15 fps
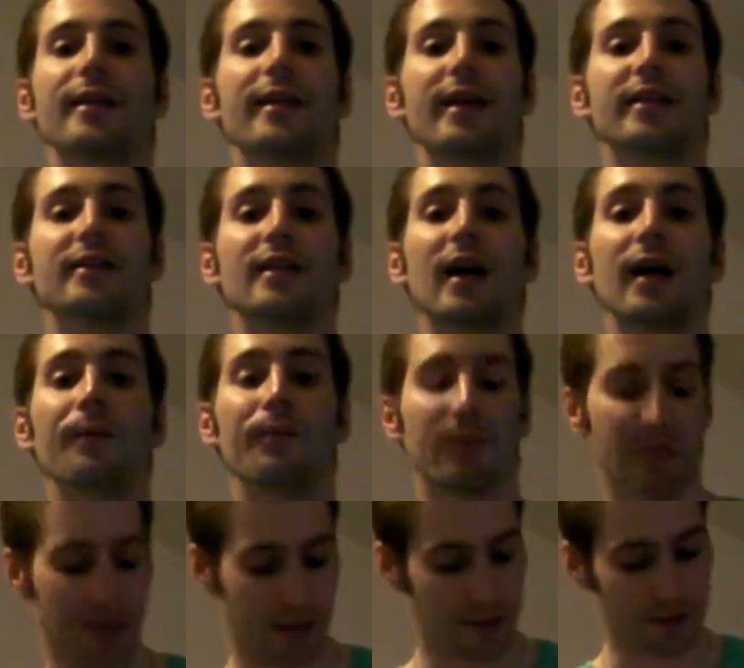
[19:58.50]
next time,
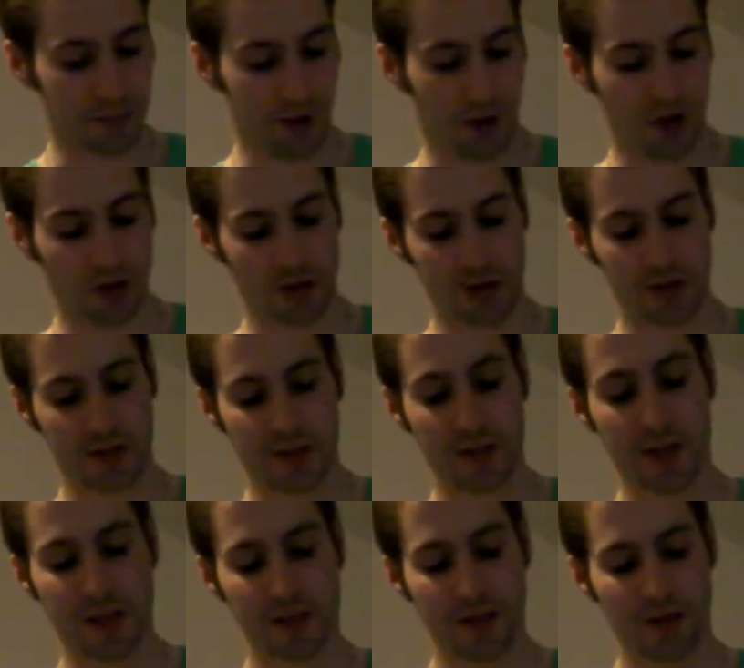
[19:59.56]
next part,
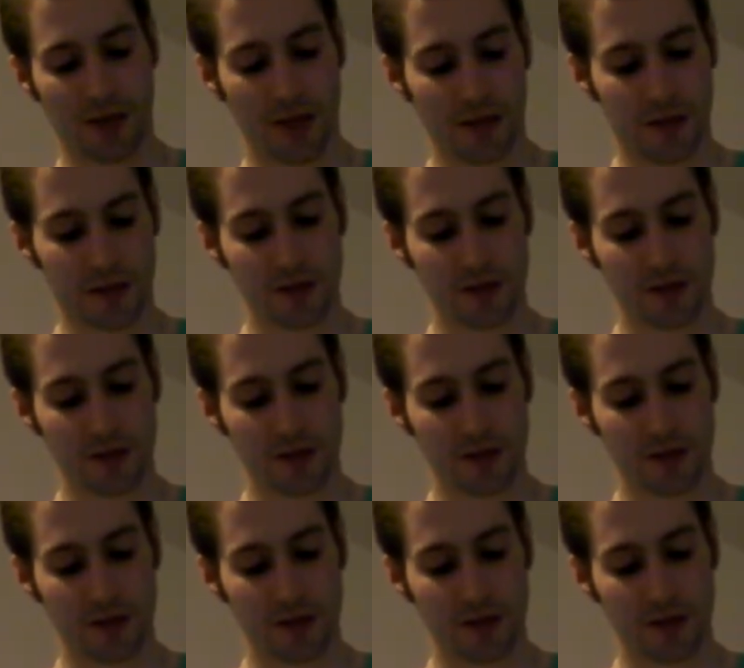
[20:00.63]
next funny